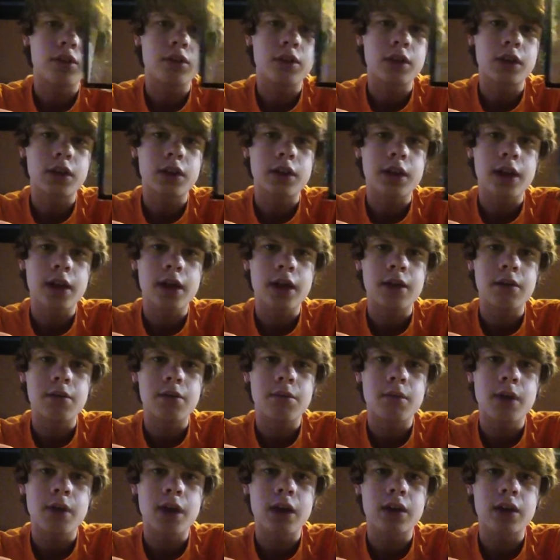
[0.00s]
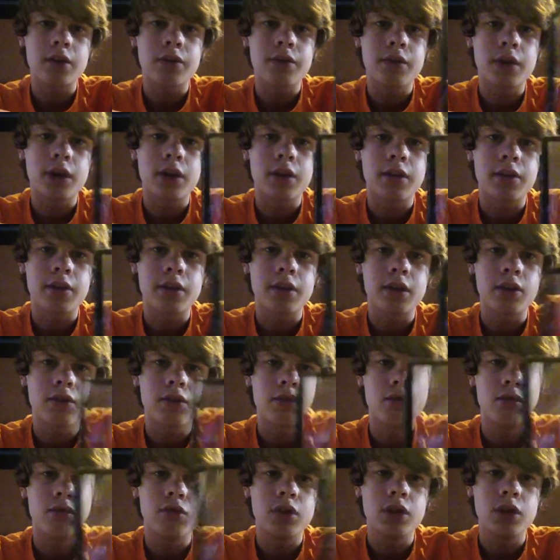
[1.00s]
like that, magnifying things
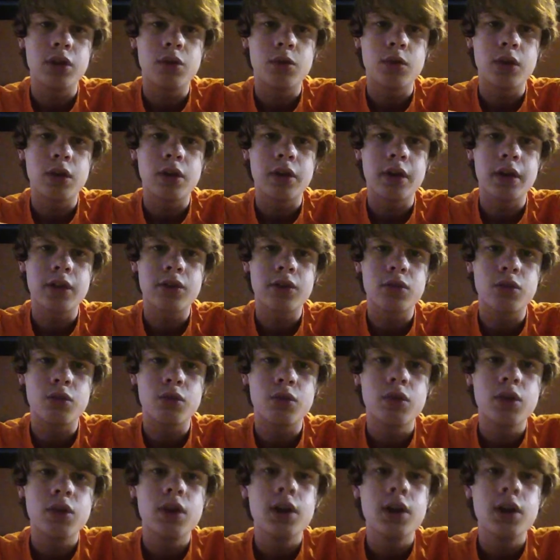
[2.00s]
really well. That's cool.